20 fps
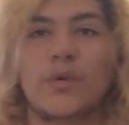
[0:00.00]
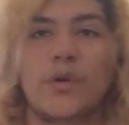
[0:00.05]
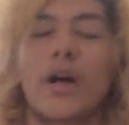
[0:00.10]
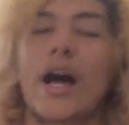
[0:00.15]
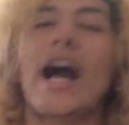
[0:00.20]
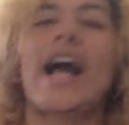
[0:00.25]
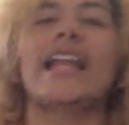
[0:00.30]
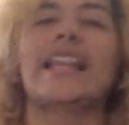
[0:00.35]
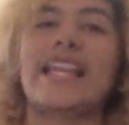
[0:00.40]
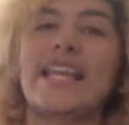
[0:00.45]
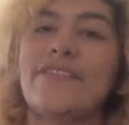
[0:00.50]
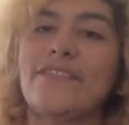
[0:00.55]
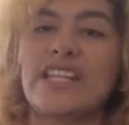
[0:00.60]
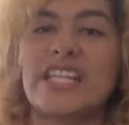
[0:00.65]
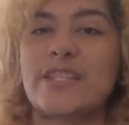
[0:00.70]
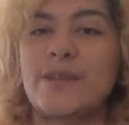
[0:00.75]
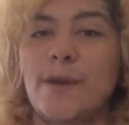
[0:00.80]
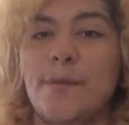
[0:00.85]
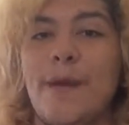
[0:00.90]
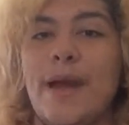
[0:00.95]
Well, I think
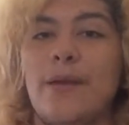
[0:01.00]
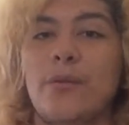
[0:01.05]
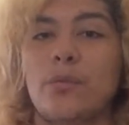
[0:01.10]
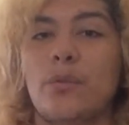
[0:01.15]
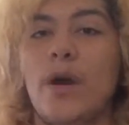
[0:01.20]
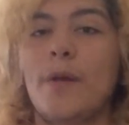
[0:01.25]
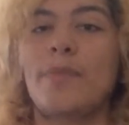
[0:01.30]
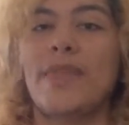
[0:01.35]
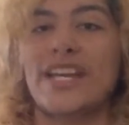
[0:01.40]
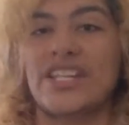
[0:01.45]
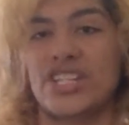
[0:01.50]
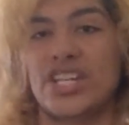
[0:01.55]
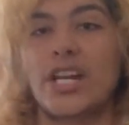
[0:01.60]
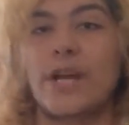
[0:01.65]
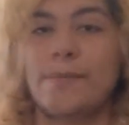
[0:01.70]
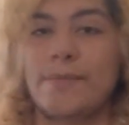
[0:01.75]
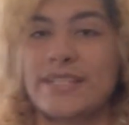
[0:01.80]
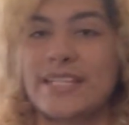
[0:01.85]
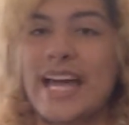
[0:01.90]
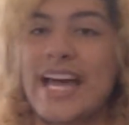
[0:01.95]
Vince McMahon rubbed that shit
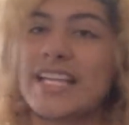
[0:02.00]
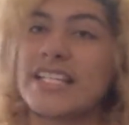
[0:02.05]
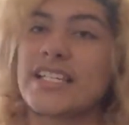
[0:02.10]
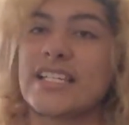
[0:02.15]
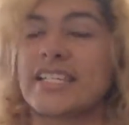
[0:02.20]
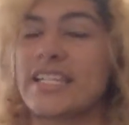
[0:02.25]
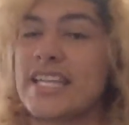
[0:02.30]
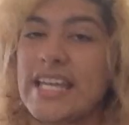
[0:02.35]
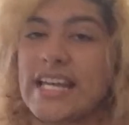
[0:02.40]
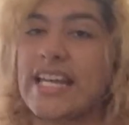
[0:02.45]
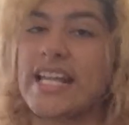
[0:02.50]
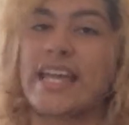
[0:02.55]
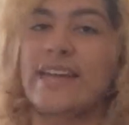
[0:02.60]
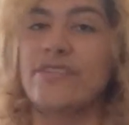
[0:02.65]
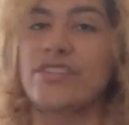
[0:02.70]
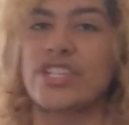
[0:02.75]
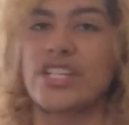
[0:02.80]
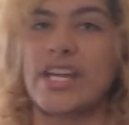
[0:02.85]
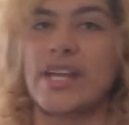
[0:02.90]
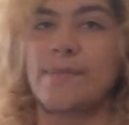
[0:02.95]
up his ass because he didn't give
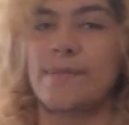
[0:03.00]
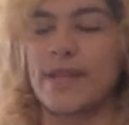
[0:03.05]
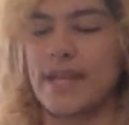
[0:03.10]
a shit.